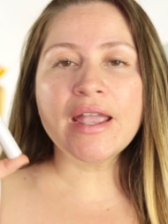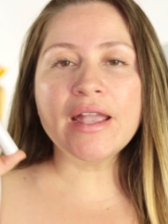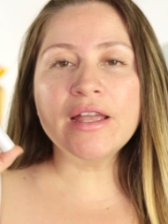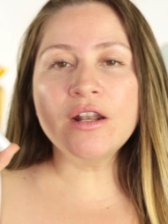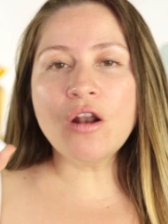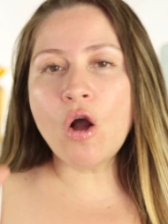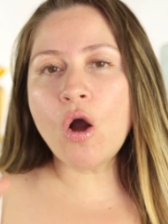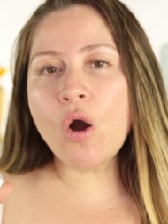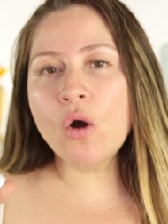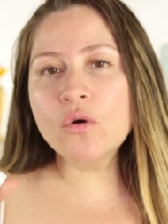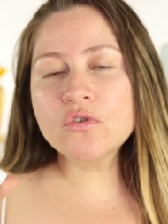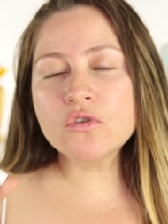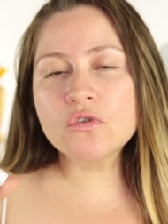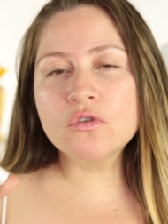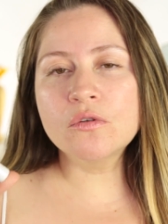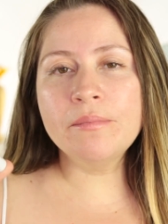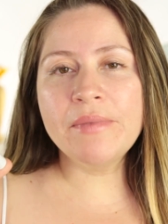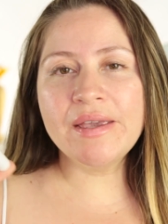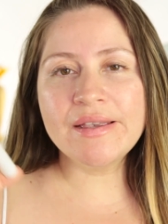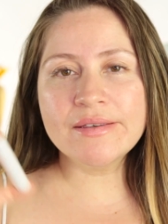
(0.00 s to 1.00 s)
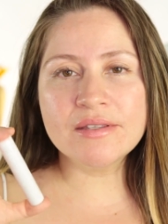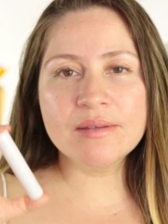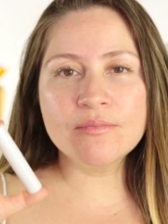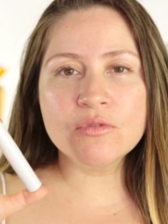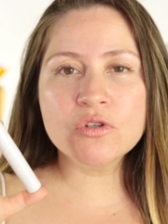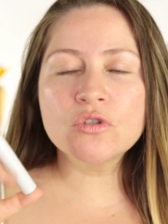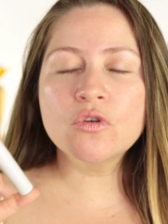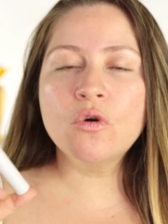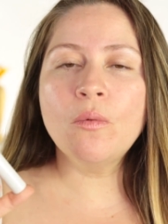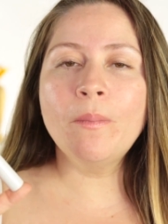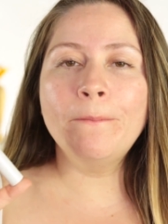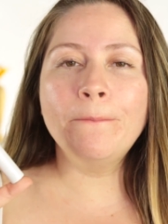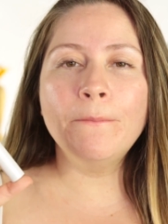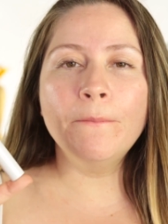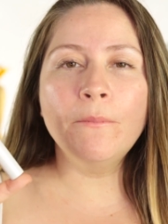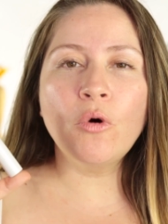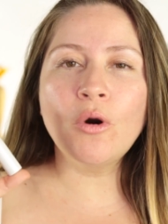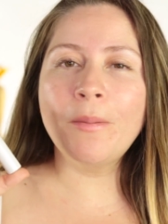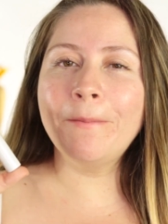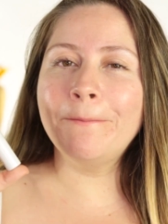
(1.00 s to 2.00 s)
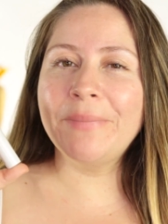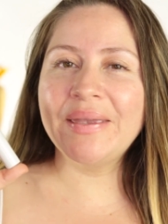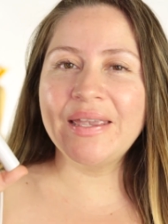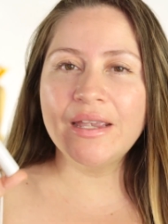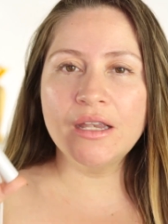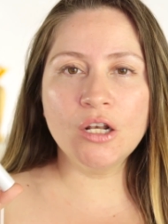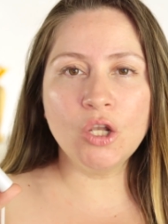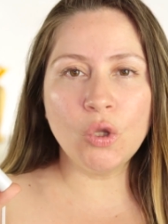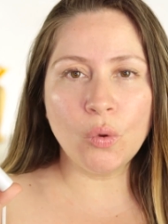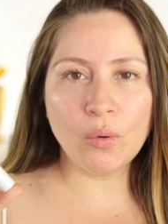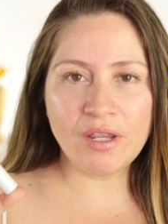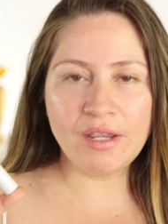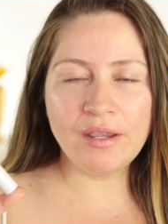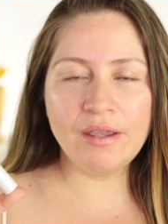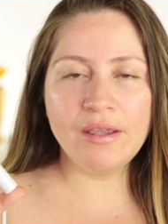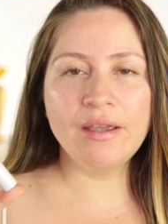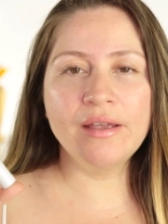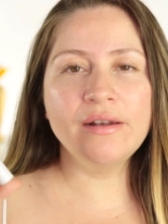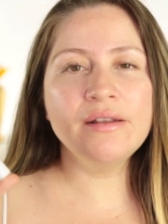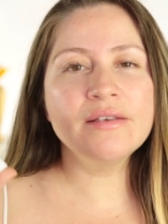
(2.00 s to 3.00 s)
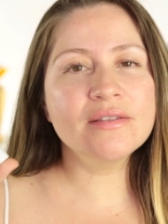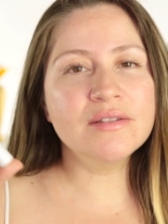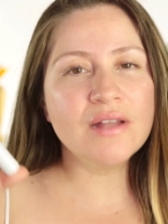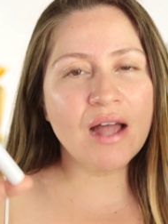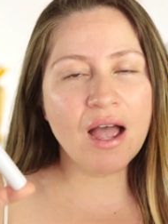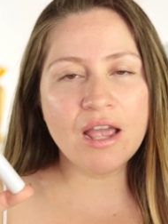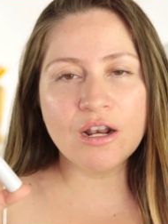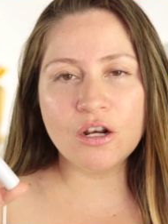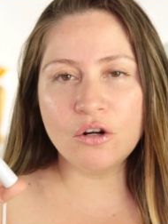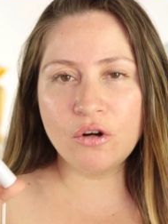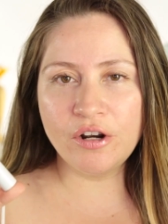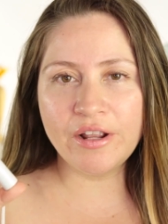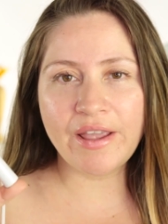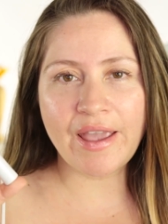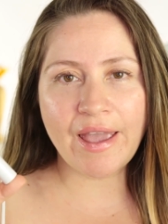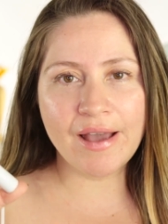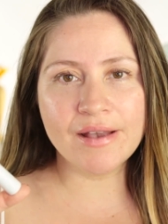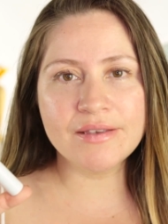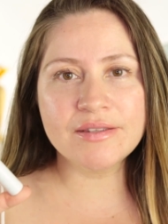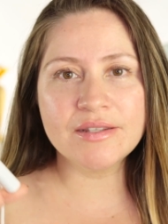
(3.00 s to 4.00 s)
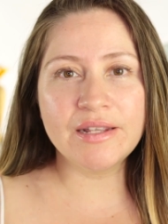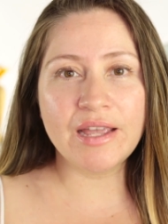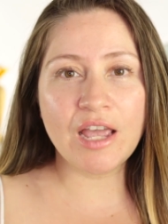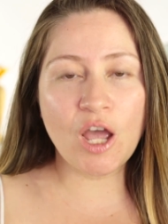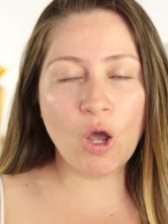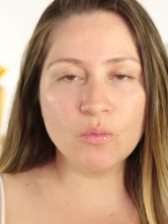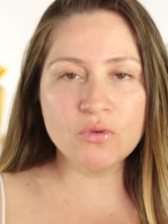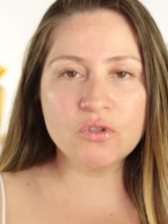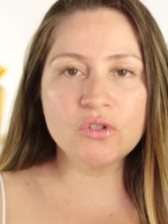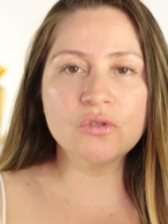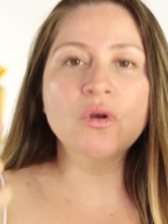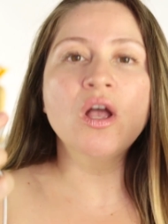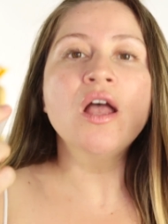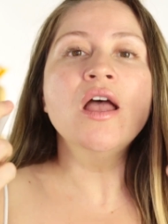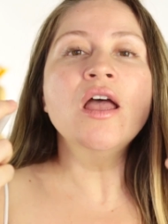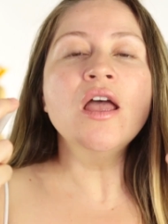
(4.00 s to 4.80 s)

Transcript: and also makes them so more pillowy. And it's the hyaluronic acid that helps to